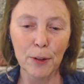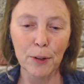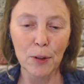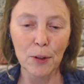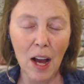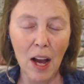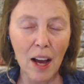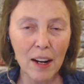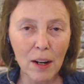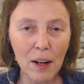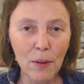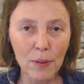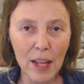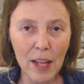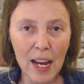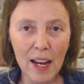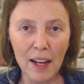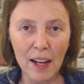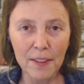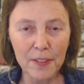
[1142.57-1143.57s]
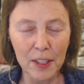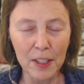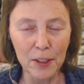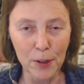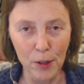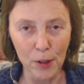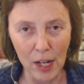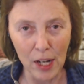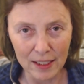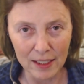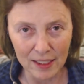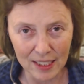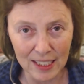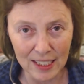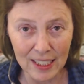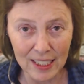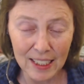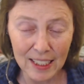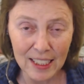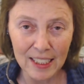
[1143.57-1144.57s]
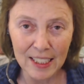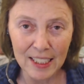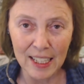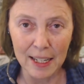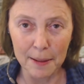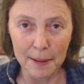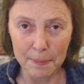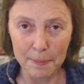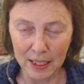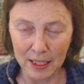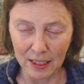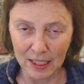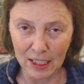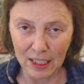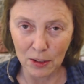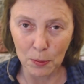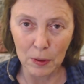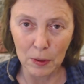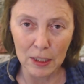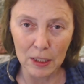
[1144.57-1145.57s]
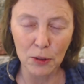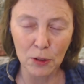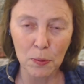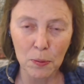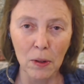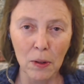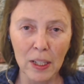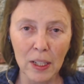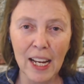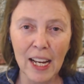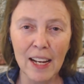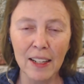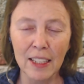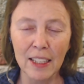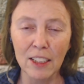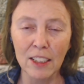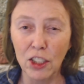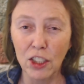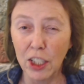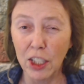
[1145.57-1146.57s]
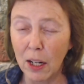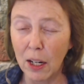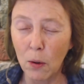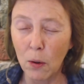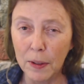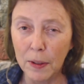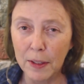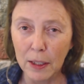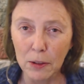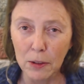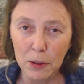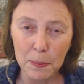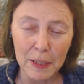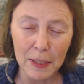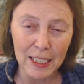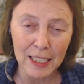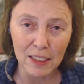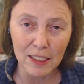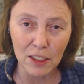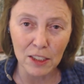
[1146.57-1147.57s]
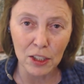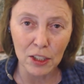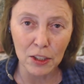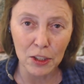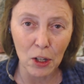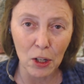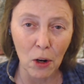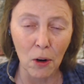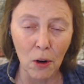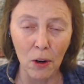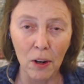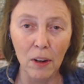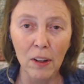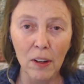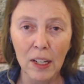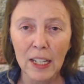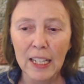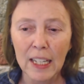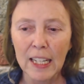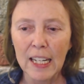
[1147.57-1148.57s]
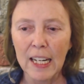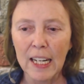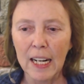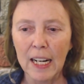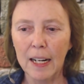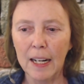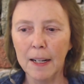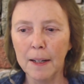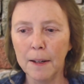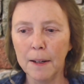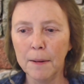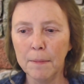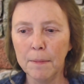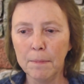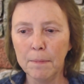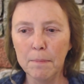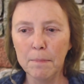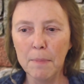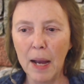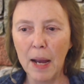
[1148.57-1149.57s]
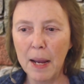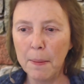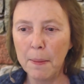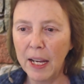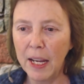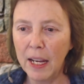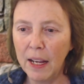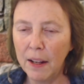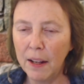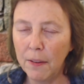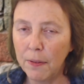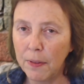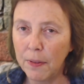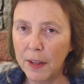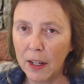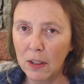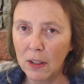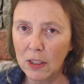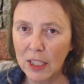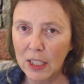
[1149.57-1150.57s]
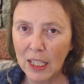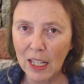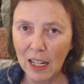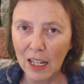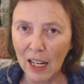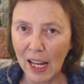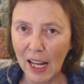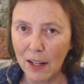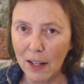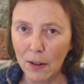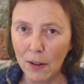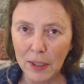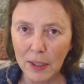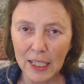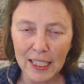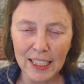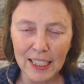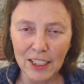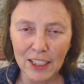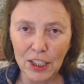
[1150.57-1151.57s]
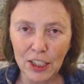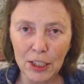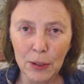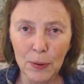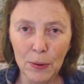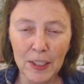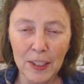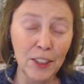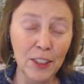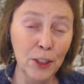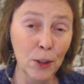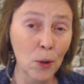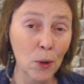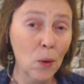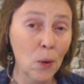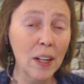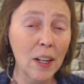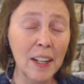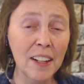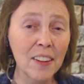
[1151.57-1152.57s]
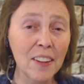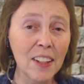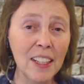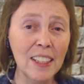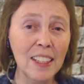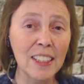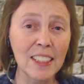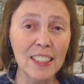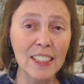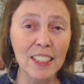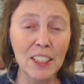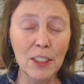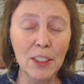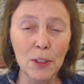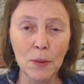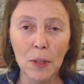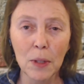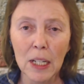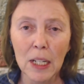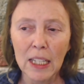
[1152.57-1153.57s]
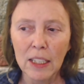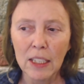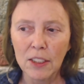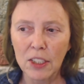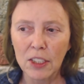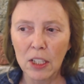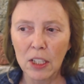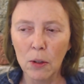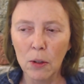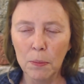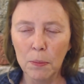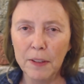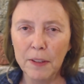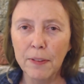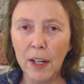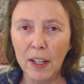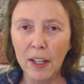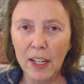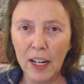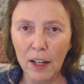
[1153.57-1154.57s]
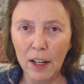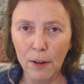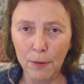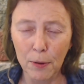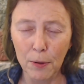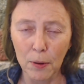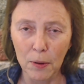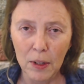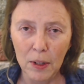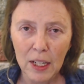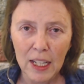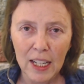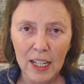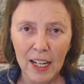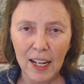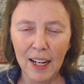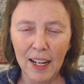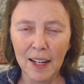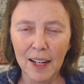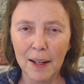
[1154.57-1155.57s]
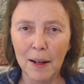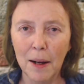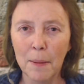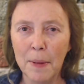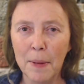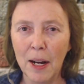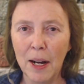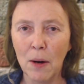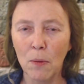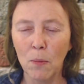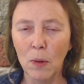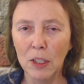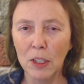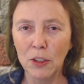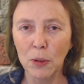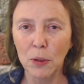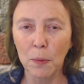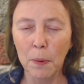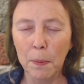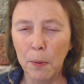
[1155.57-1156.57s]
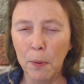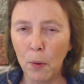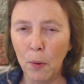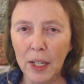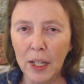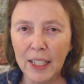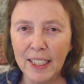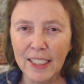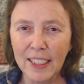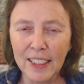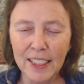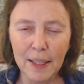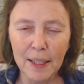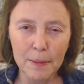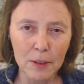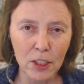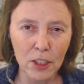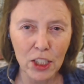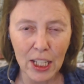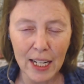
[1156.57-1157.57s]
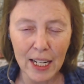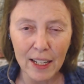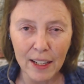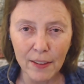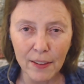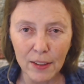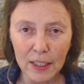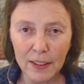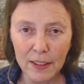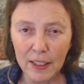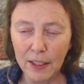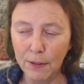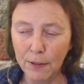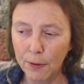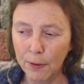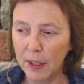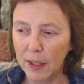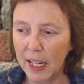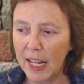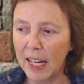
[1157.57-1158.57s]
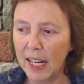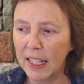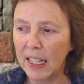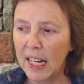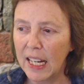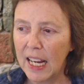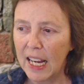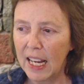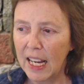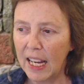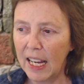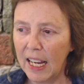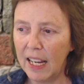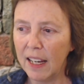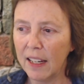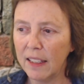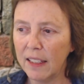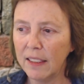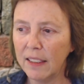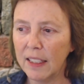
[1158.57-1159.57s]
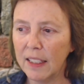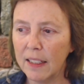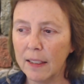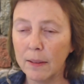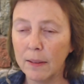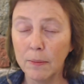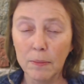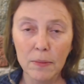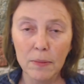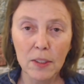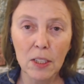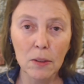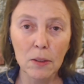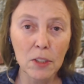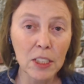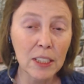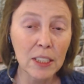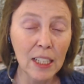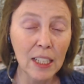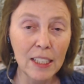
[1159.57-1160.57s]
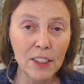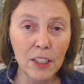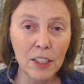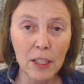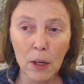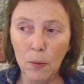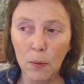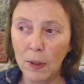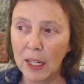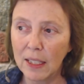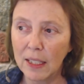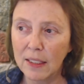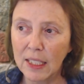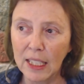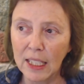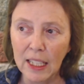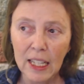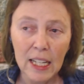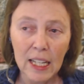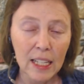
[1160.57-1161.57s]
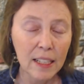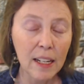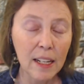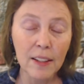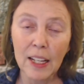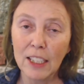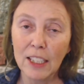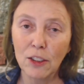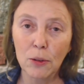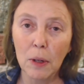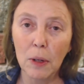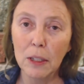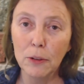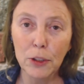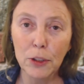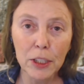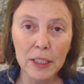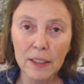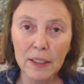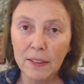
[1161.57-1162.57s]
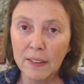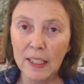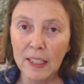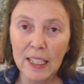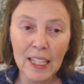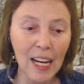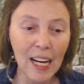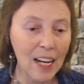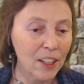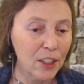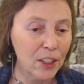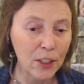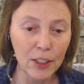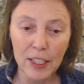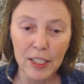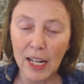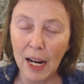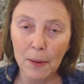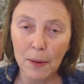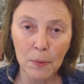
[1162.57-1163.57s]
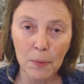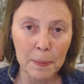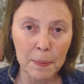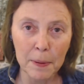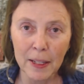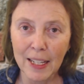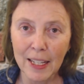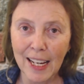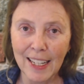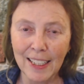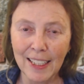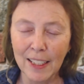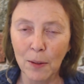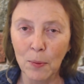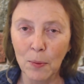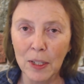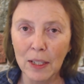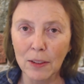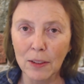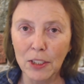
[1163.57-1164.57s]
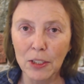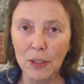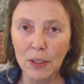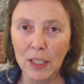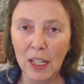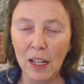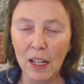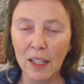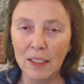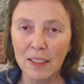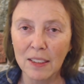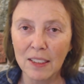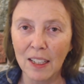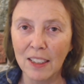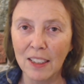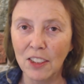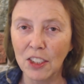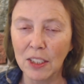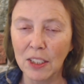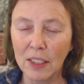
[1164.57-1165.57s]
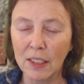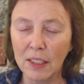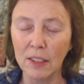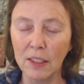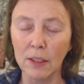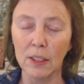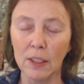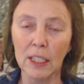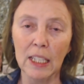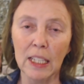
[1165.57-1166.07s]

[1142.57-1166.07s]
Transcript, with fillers: you're not on that, then you're not seeing it yet, because that's what it's rolling out in. Check what those messages are. Maybe there's a cloud issue in your area too, so be very careful about what you're reporting and double check everything for that. And so just letting you know what I see. Now that Trojan thing, I could not replicate it. I went onto a client site just to